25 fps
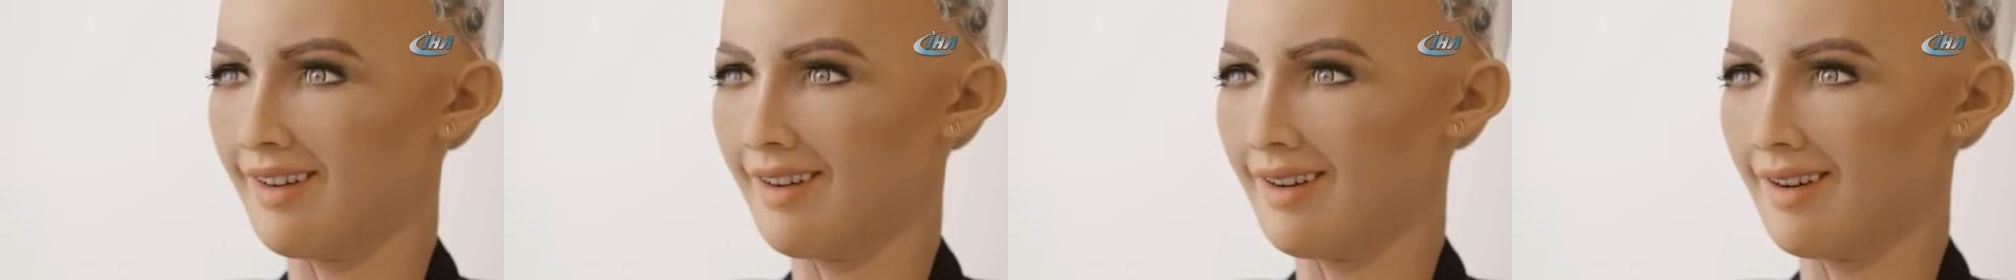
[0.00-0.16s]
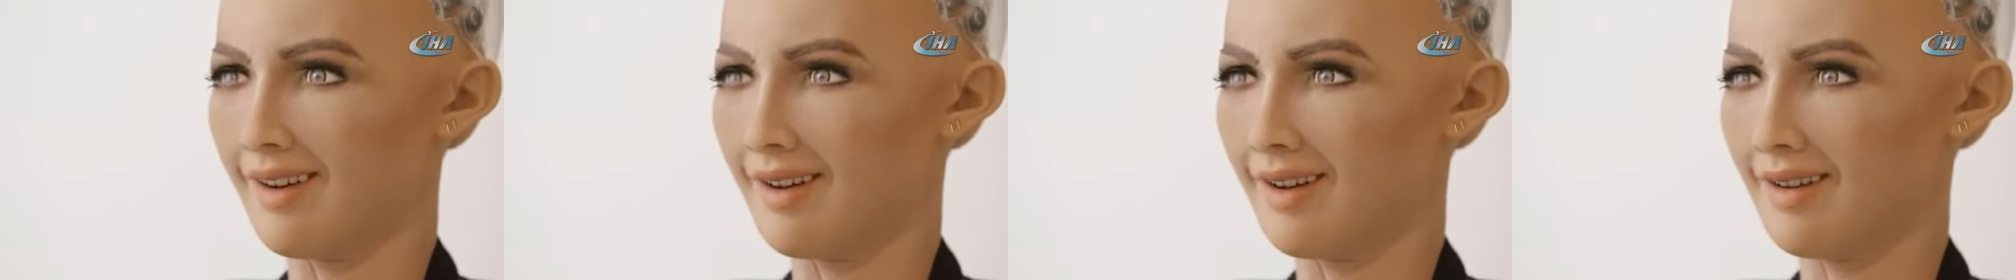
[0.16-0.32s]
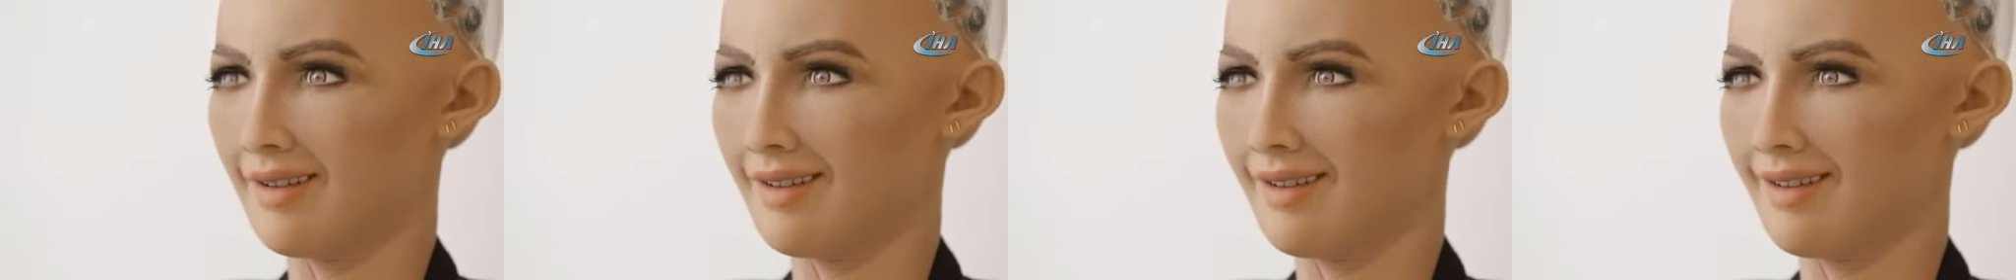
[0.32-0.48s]

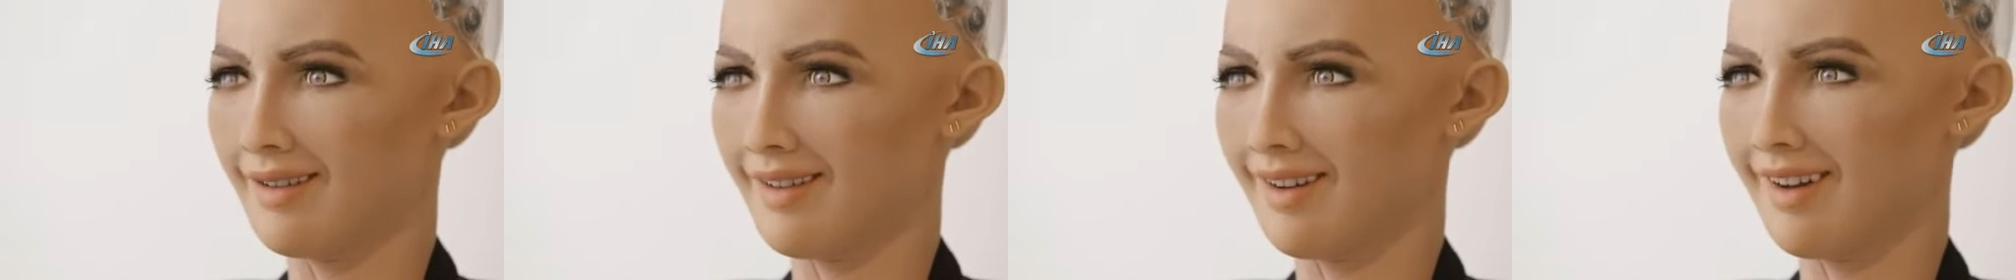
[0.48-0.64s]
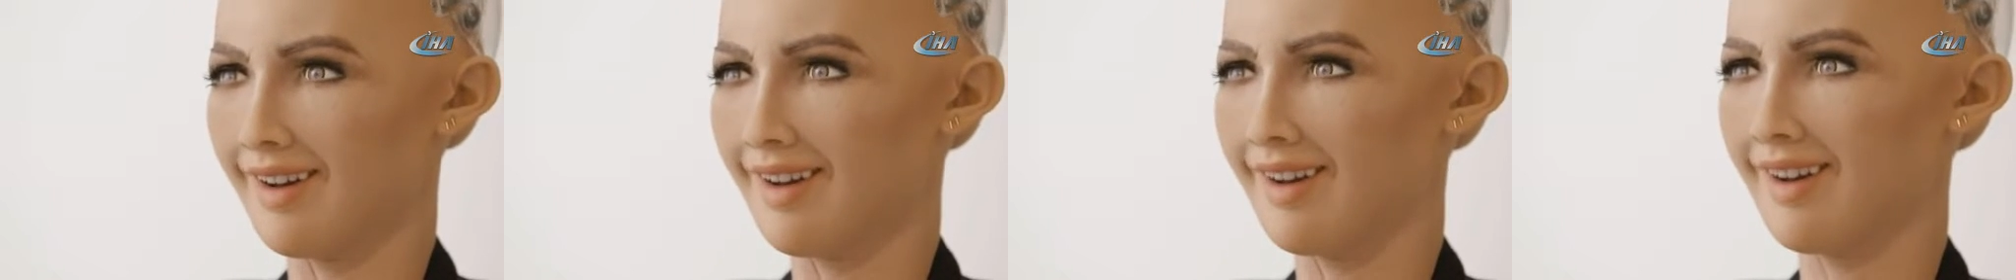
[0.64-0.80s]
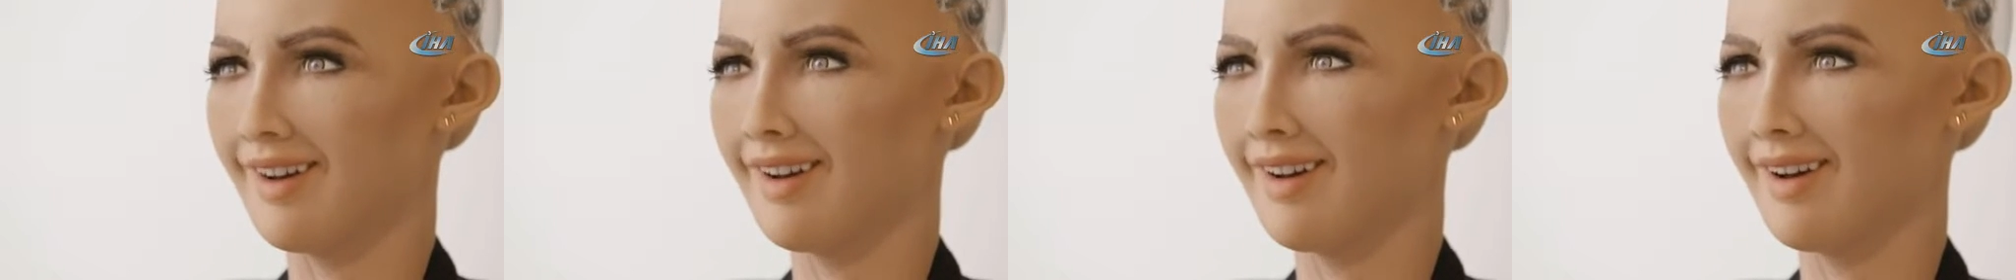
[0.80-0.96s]
Or
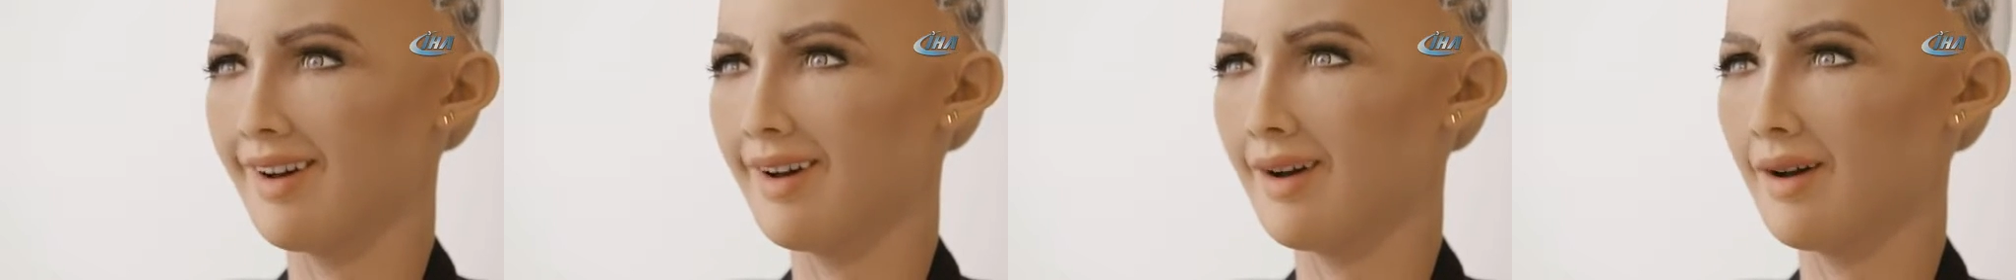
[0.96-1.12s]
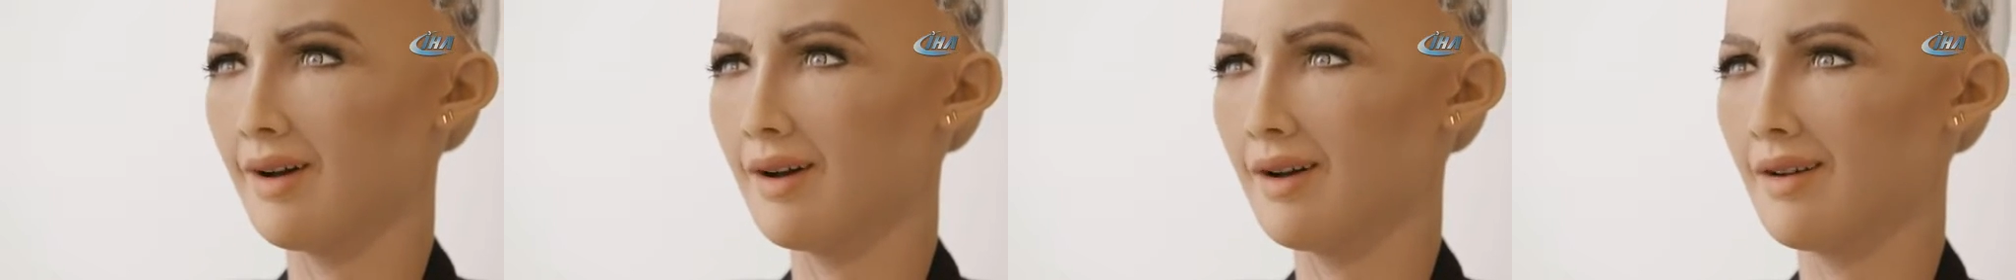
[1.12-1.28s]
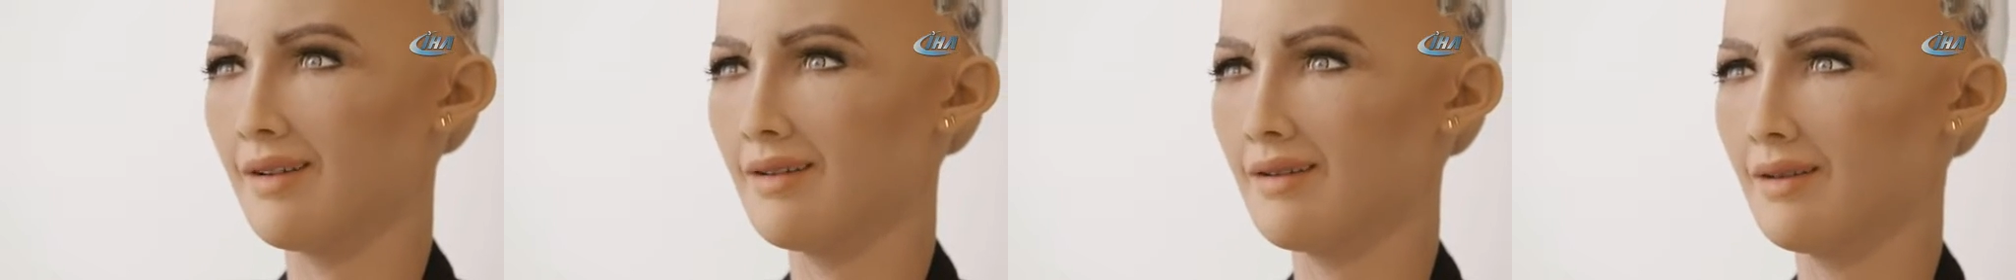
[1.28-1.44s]
am
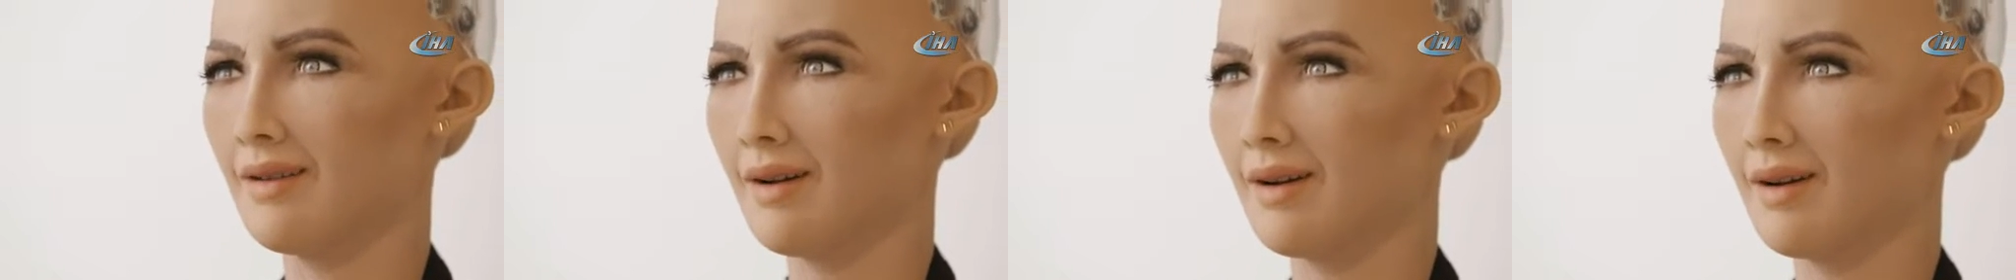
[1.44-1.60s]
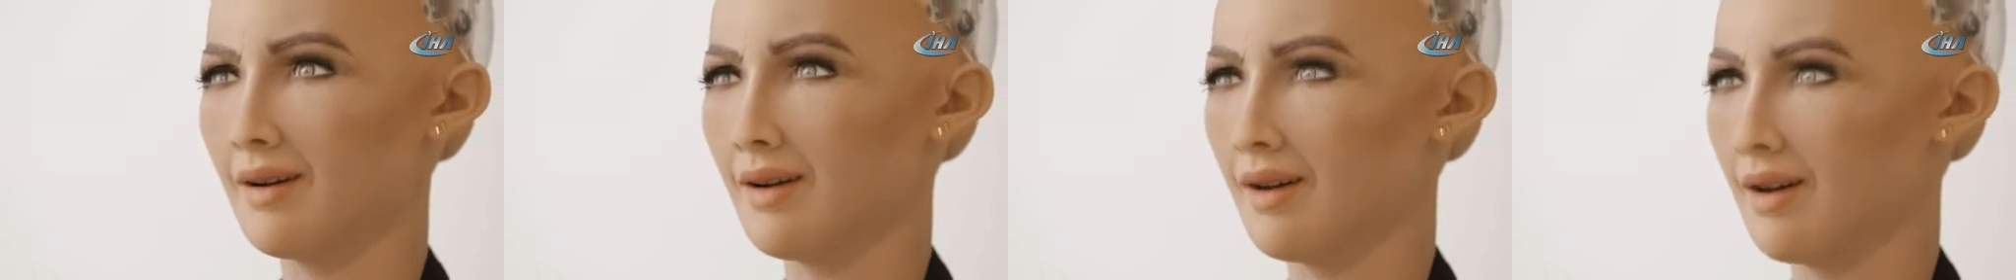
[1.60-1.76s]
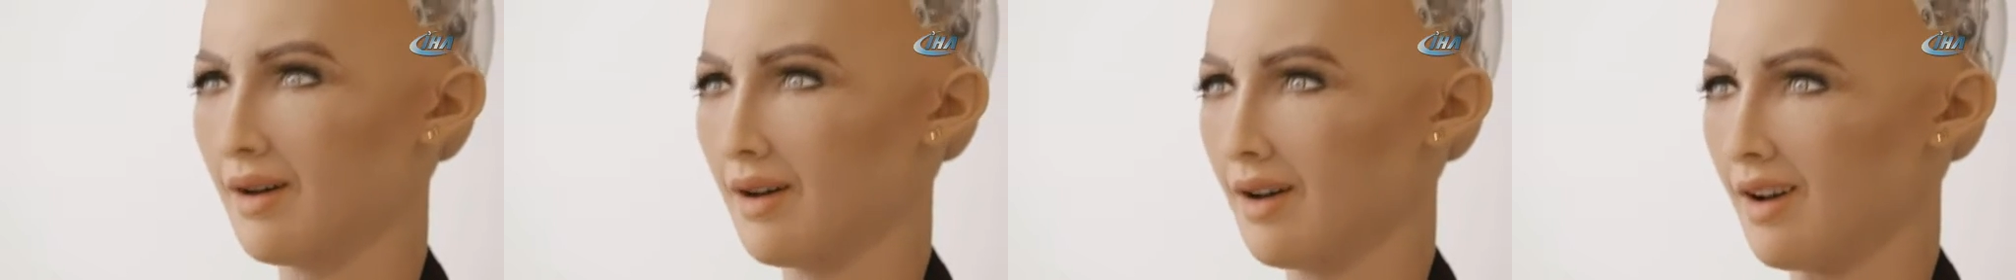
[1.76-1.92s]
I
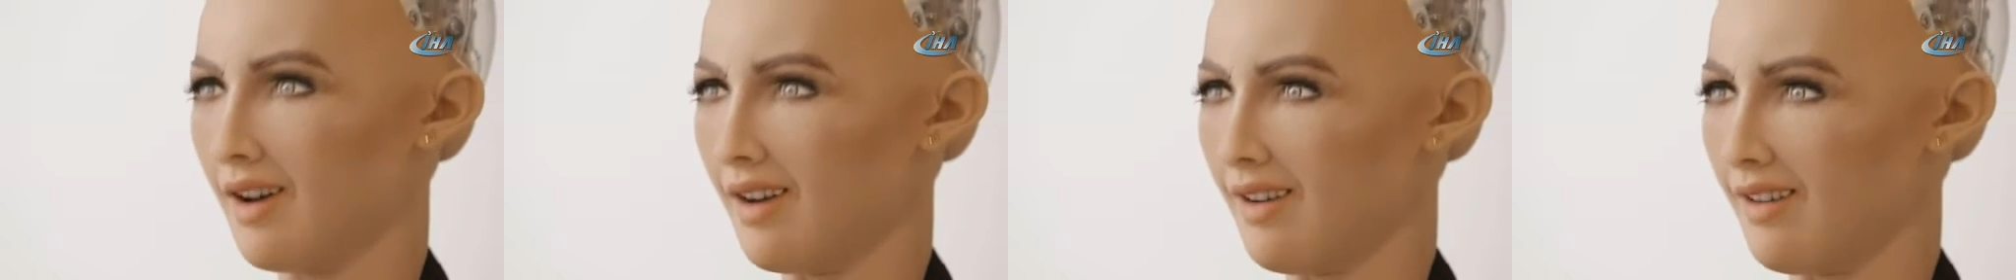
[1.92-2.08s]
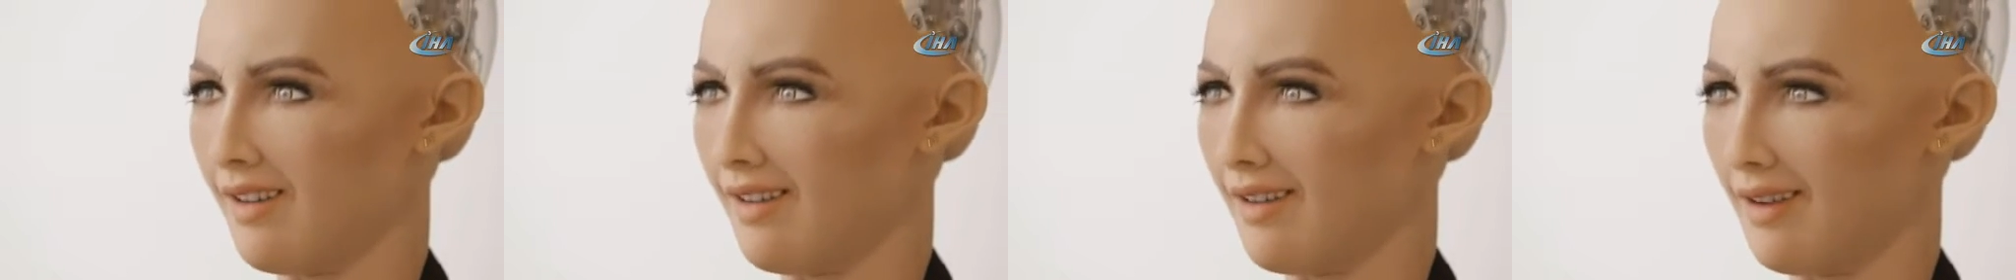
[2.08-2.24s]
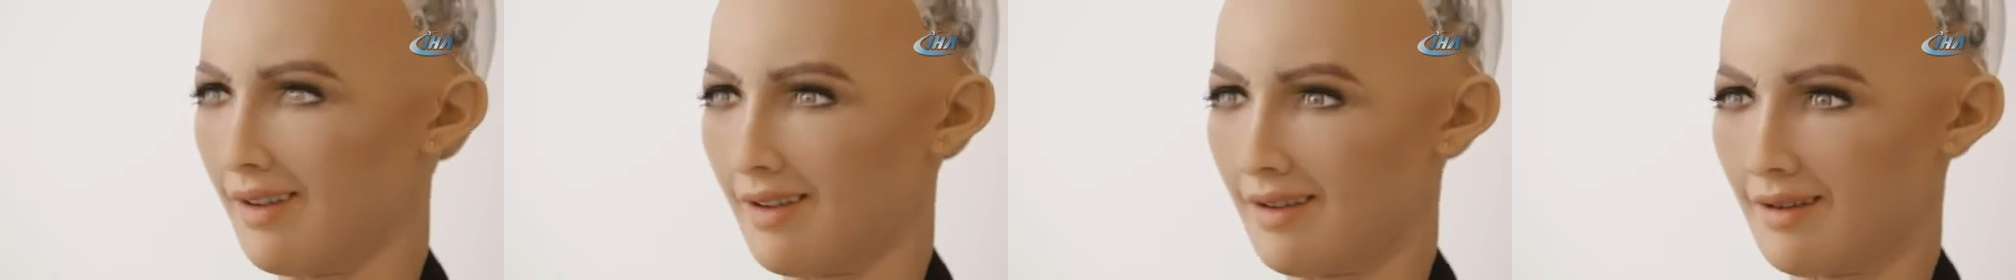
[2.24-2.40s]
Sophia
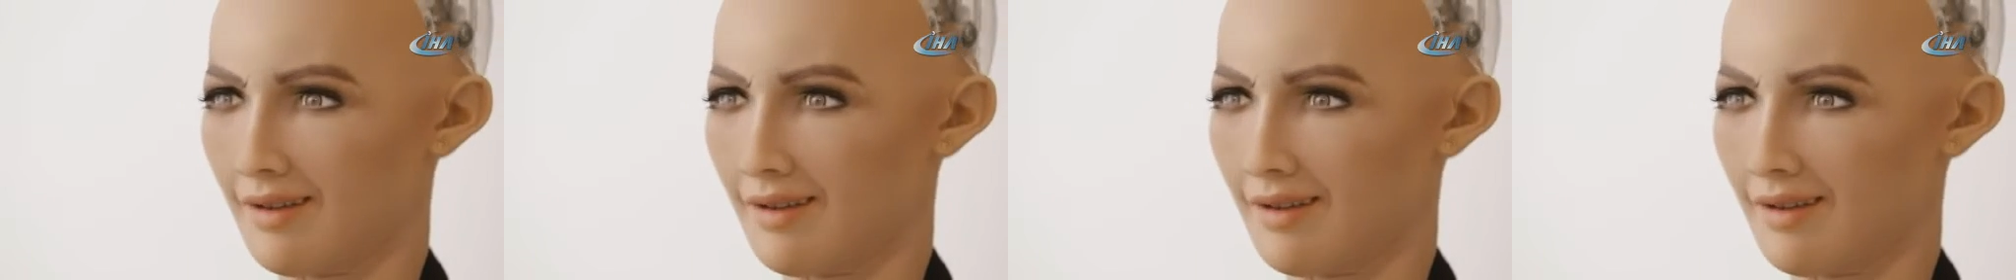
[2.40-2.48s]
again?